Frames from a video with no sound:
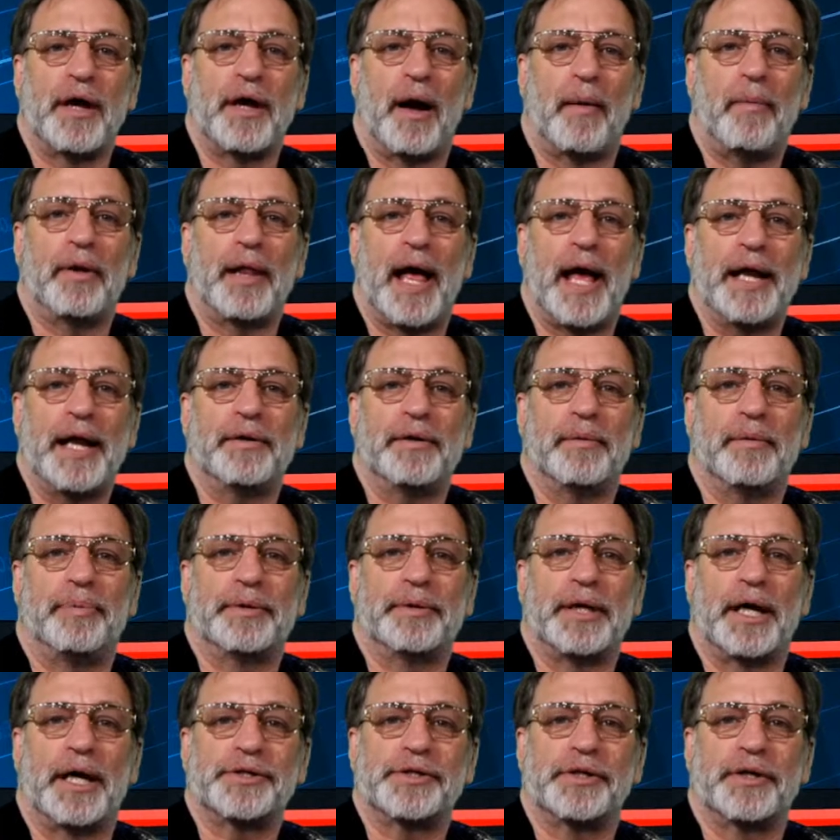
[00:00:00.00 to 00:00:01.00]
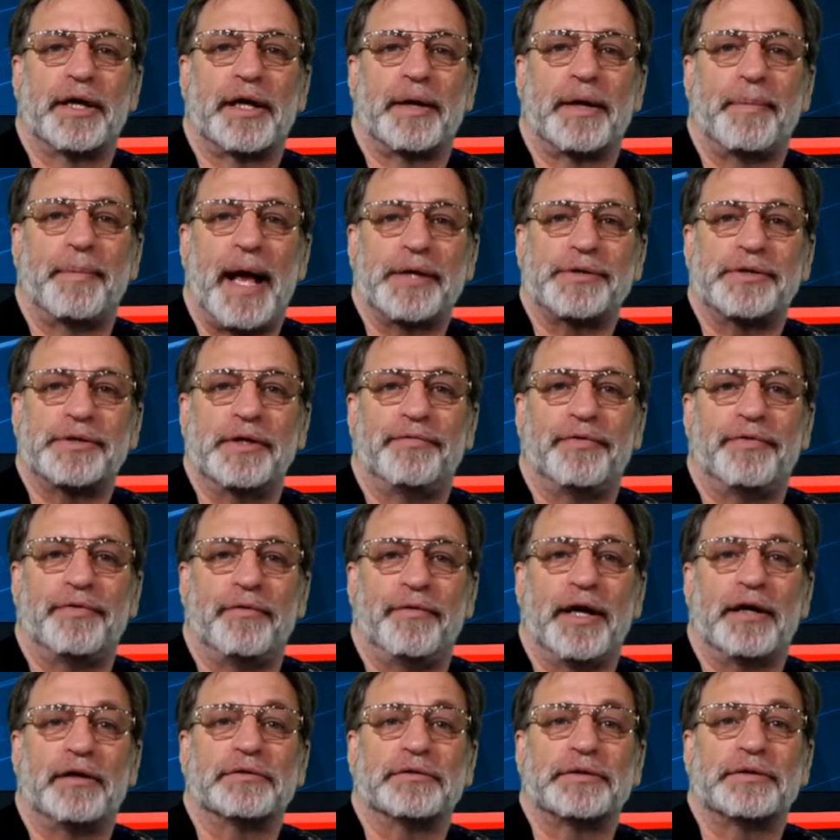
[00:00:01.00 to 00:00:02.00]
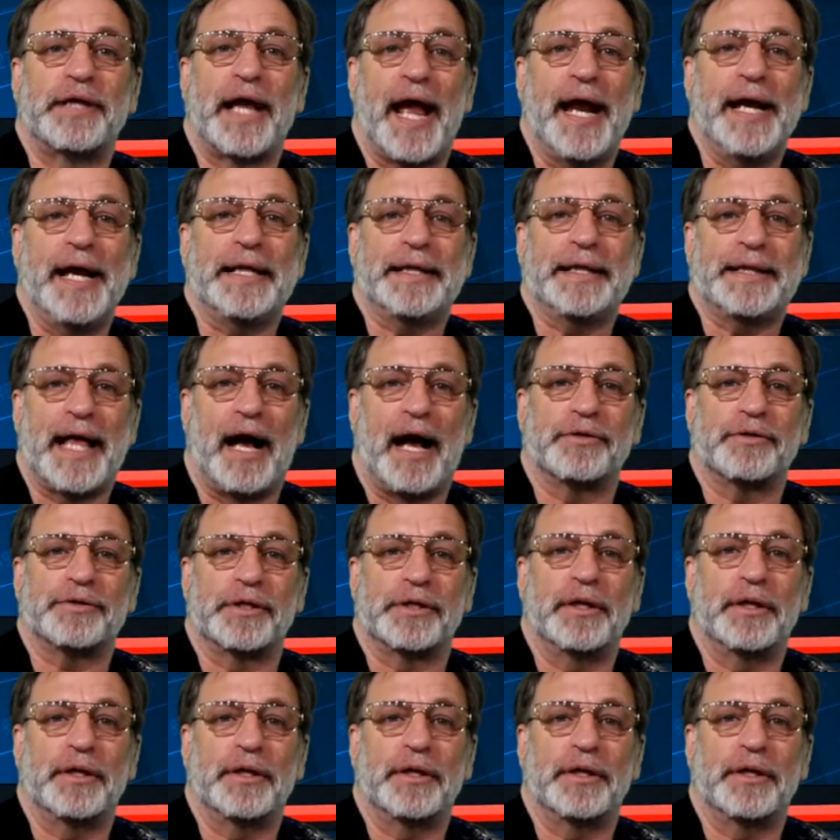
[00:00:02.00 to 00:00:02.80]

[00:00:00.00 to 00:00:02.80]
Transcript: annual production capacity for the vehicle to 80,000.